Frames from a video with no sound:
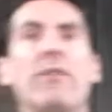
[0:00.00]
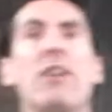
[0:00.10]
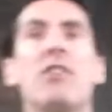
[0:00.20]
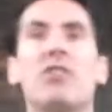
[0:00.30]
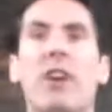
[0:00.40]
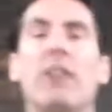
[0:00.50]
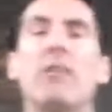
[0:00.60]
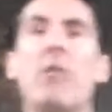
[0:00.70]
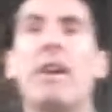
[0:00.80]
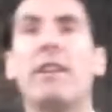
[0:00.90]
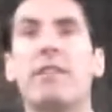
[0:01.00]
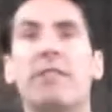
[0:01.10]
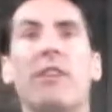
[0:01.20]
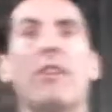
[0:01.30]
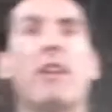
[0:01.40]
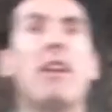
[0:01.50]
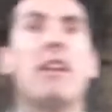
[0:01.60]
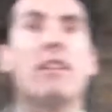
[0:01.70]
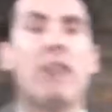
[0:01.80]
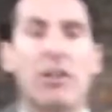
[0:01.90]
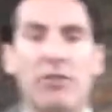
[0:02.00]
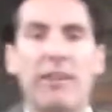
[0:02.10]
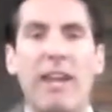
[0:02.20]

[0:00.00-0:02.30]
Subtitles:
If Charlie wanted to start a luxury